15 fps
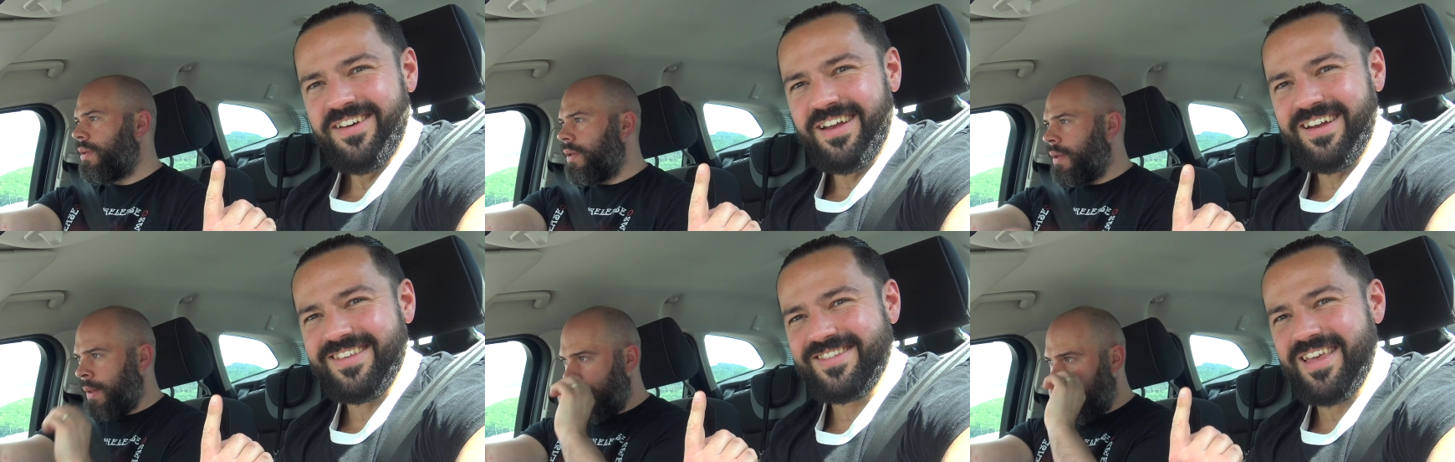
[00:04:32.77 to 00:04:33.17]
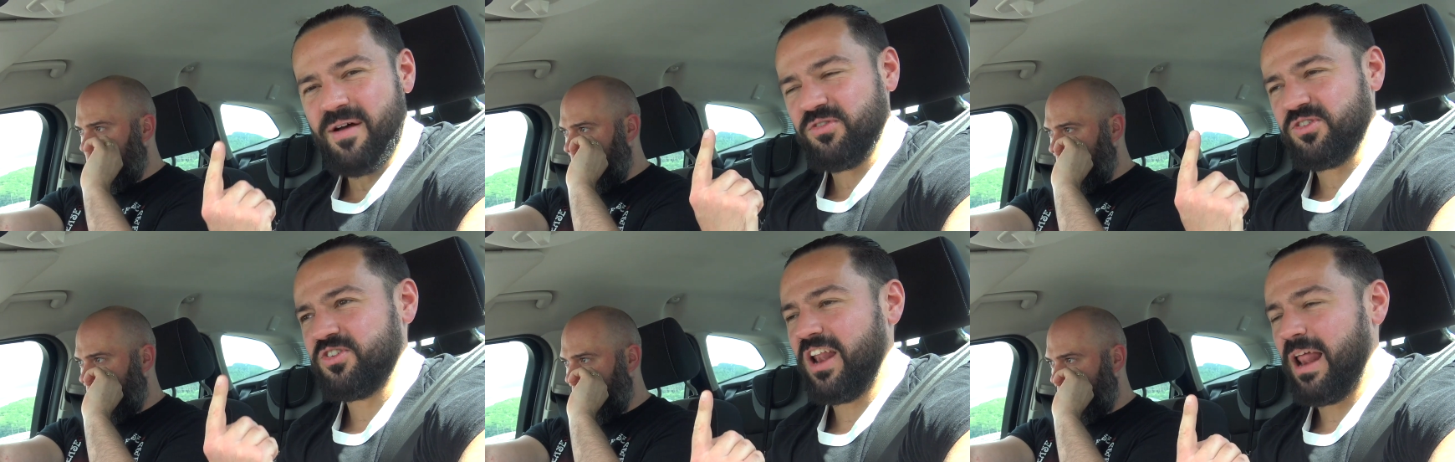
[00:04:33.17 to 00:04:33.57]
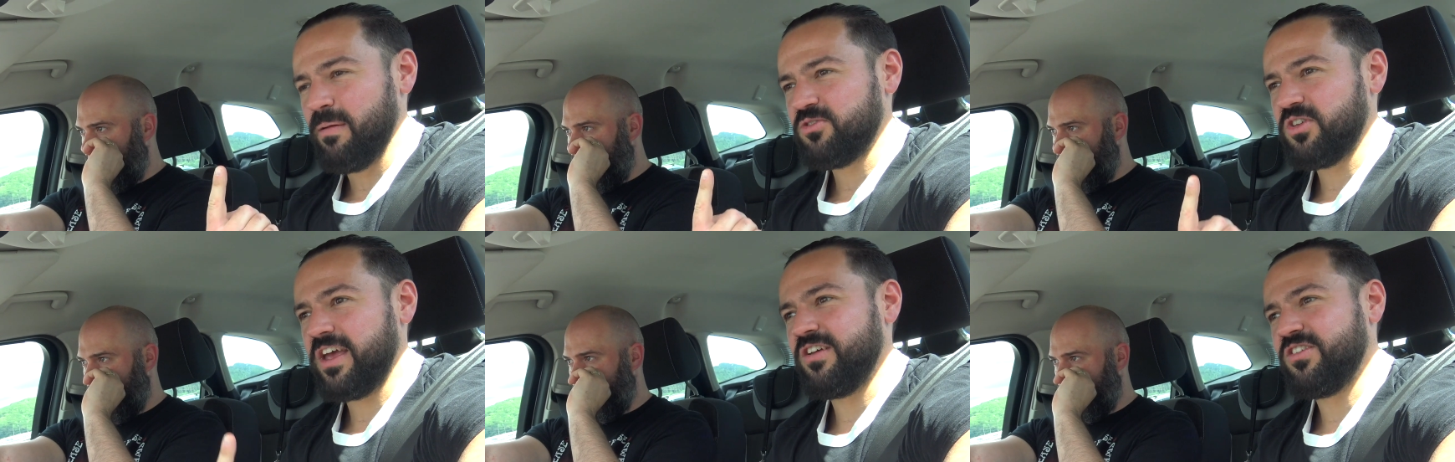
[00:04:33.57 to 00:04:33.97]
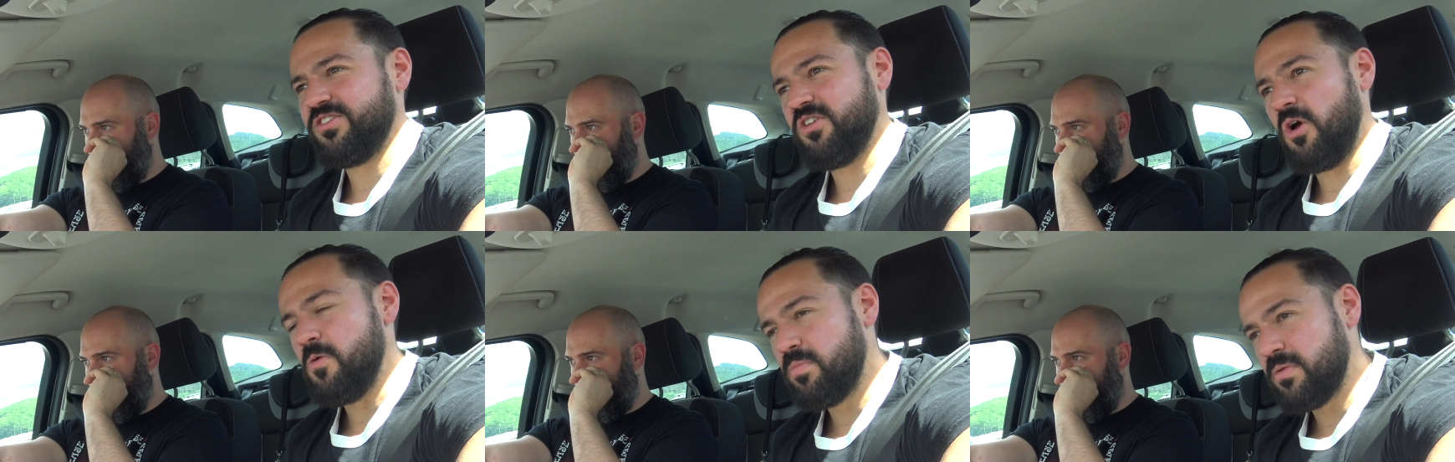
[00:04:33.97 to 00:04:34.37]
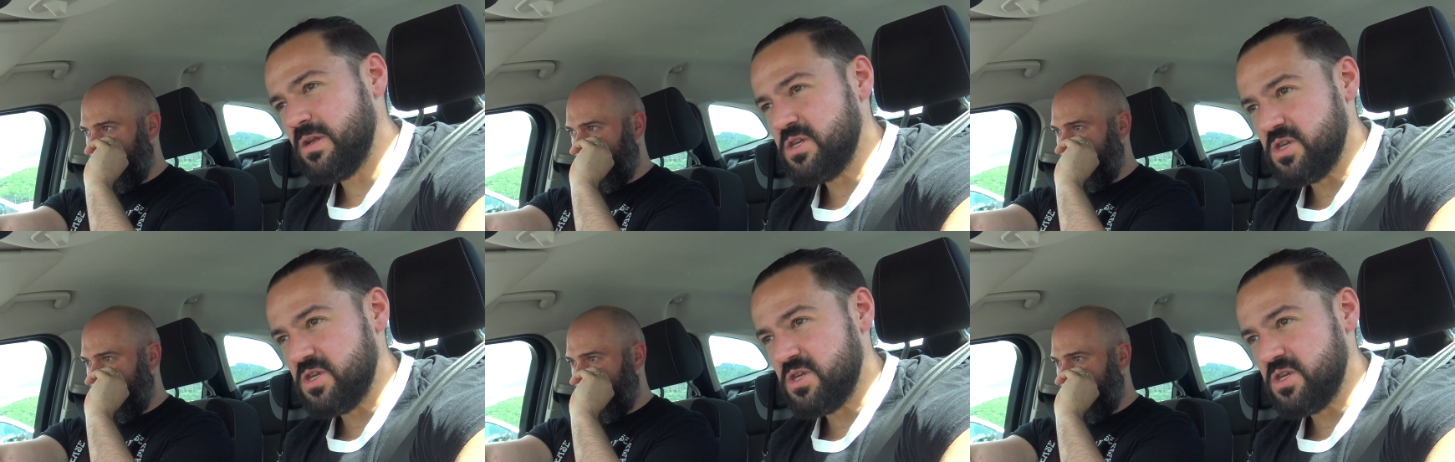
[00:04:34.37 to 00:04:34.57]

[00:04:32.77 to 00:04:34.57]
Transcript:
Speaker 1: and it sounds silly i'm not saying a soap can